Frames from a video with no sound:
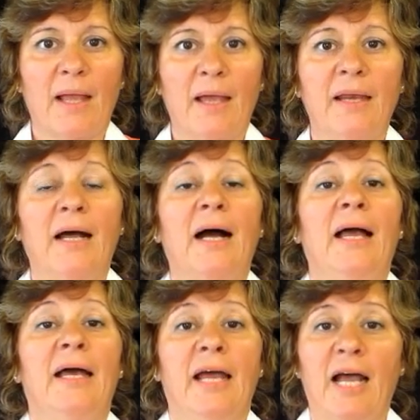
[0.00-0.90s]
and I
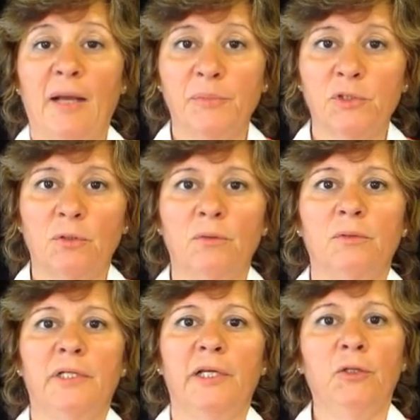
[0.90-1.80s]
had
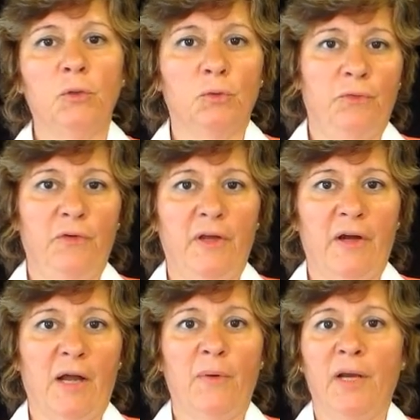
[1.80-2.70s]
absolutely no
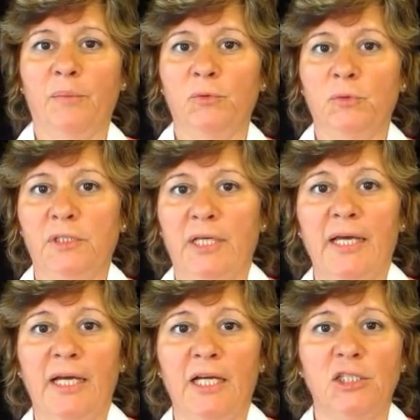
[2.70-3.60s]
fear. I went up to the
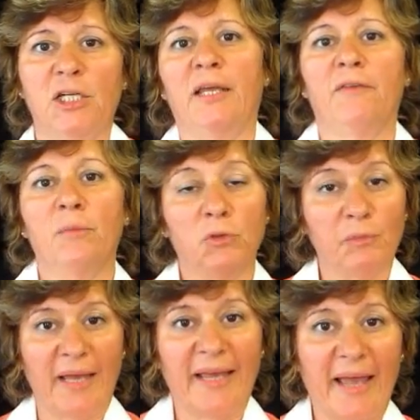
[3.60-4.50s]
edge, I even
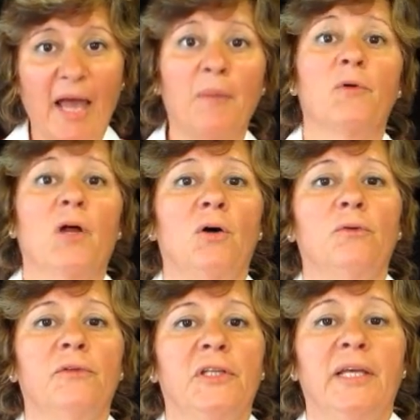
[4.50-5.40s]
put my camera
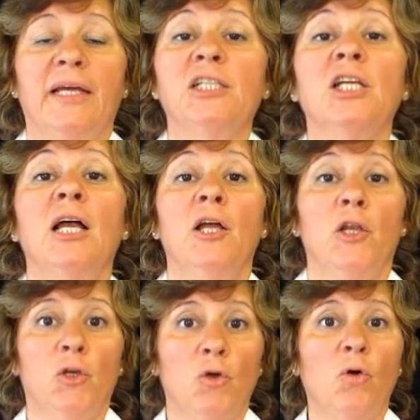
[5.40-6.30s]
over the edge,
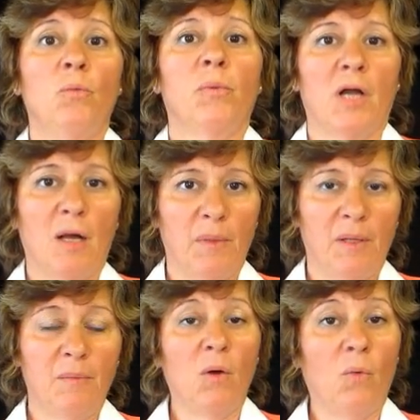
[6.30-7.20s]
no
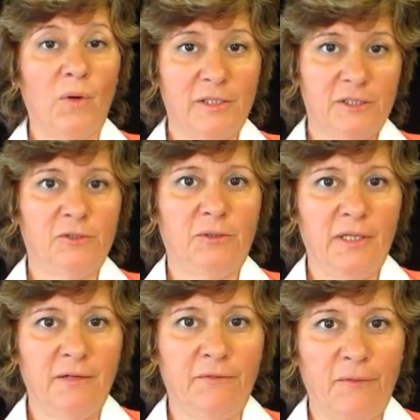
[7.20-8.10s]
problem
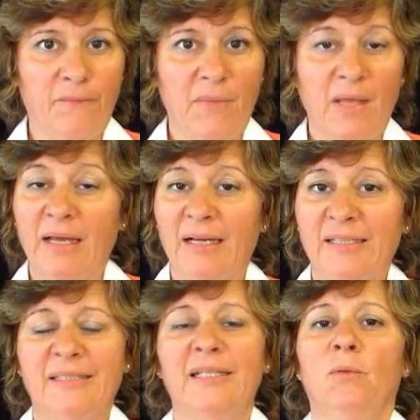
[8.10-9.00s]
whatsoever.
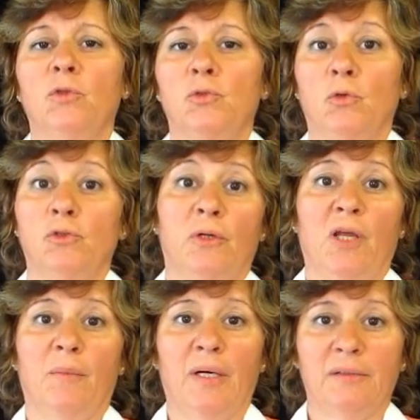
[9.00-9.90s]
Still was
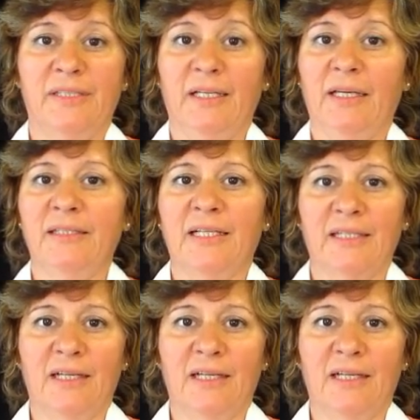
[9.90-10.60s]
wondering about taking that